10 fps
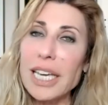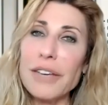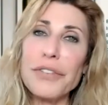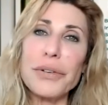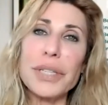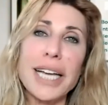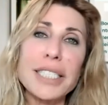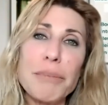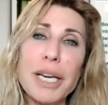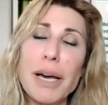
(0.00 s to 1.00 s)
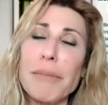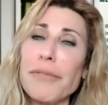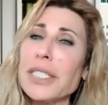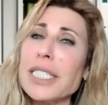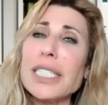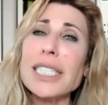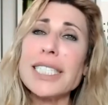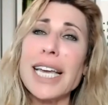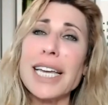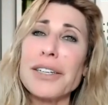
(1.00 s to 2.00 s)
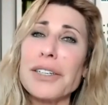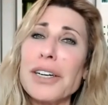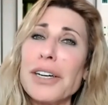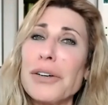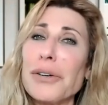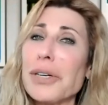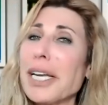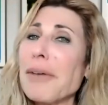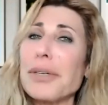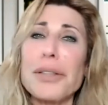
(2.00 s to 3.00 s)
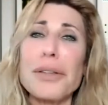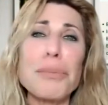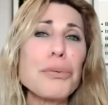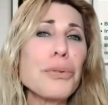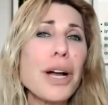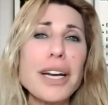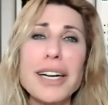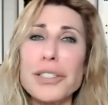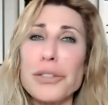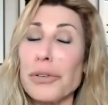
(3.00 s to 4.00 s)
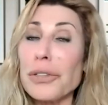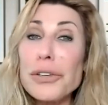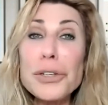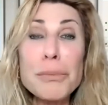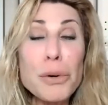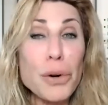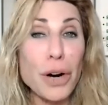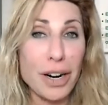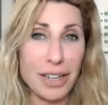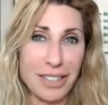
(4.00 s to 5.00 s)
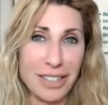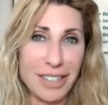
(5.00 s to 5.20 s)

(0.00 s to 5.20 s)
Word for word: If you would like to become a facilitator or get one of their products or learn more